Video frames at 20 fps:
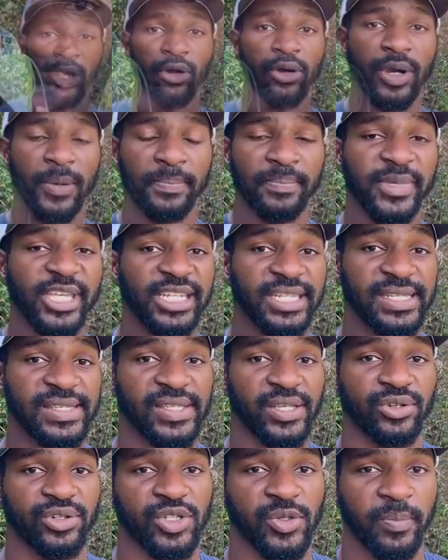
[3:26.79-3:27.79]
There are many
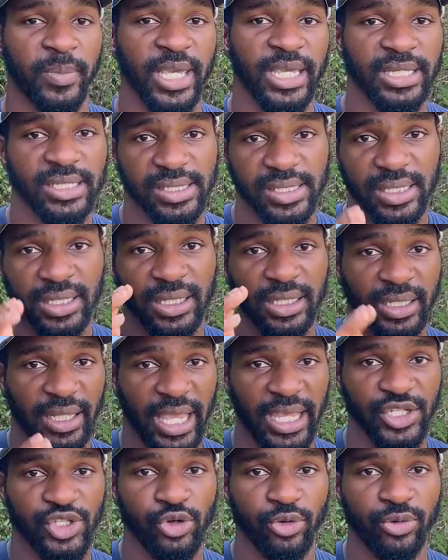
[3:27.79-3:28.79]
surge baits
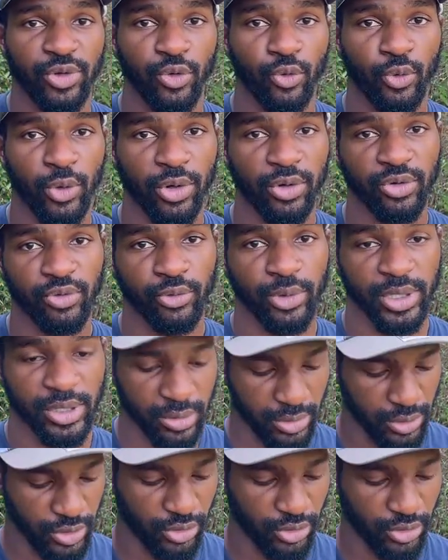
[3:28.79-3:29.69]
that you can work with.